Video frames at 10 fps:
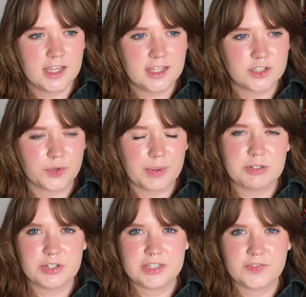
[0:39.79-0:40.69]
So I'm
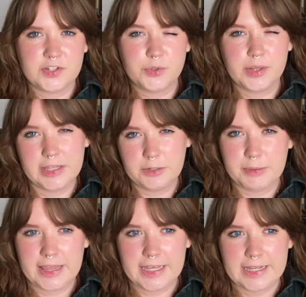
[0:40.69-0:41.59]
doing this video a little
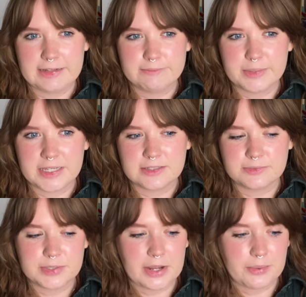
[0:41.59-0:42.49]
bit late because
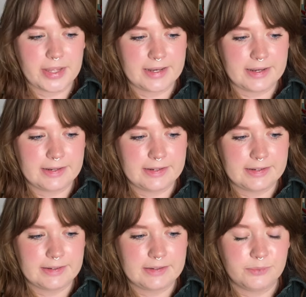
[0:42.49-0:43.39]
we're in
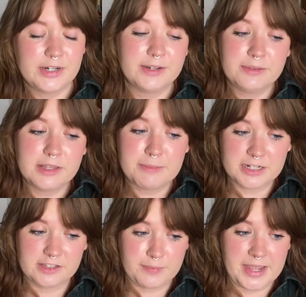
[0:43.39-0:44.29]
the
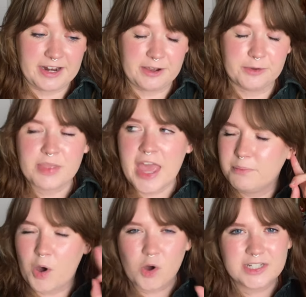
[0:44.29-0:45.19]
middle of May now.
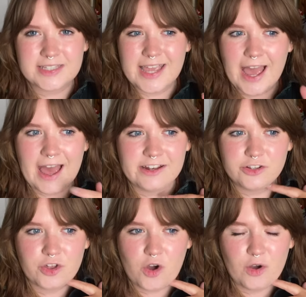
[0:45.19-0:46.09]
But honestly, I
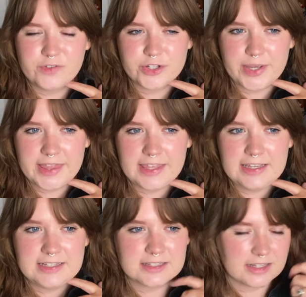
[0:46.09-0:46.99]
hadn't thought of doing
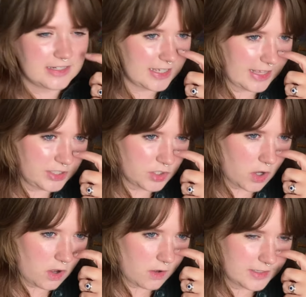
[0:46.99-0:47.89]
this until I
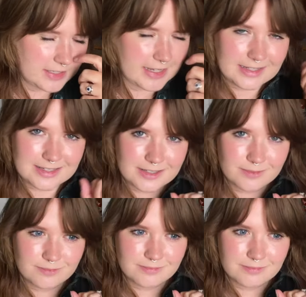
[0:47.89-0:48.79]
saw Syd's
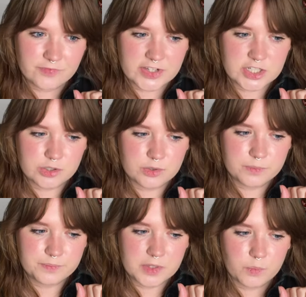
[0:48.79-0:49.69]

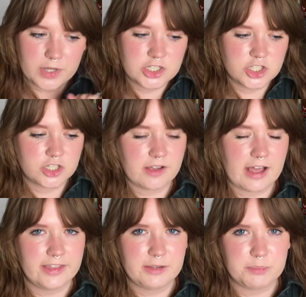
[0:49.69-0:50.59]
video, which
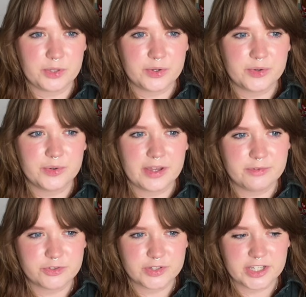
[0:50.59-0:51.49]
I'll link below. It
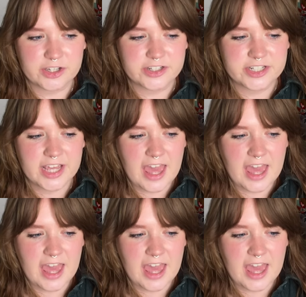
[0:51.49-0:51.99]
was really good.